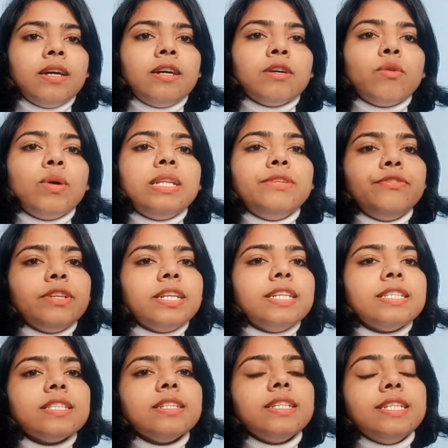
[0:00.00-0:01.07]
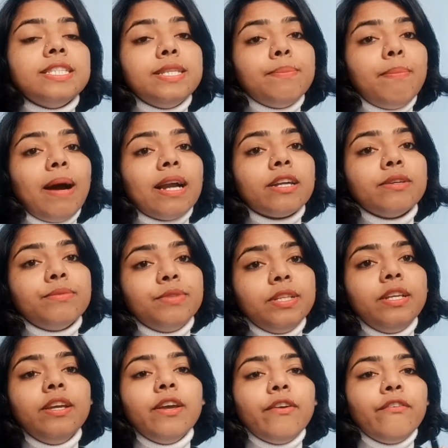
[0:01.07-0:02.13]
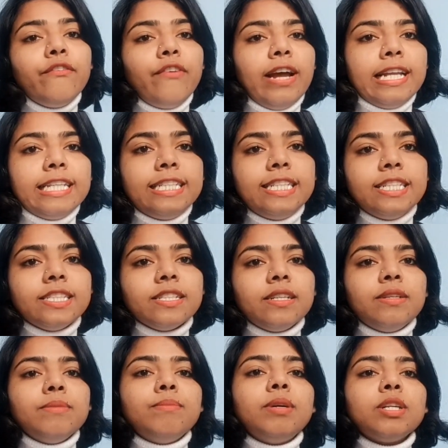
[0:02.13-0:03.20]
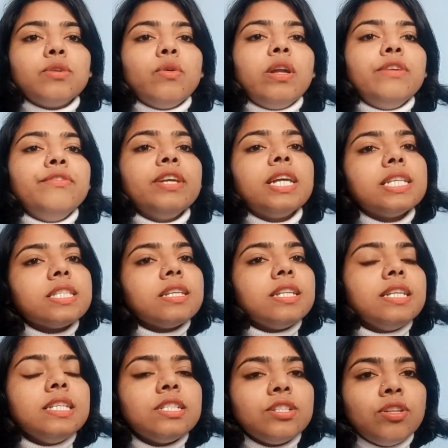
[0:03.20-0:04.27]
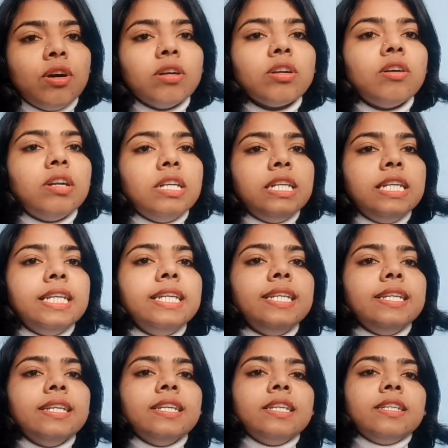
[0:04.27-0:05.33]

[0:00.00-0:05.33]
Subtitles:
qualification is a part of the validation, but qualification is not only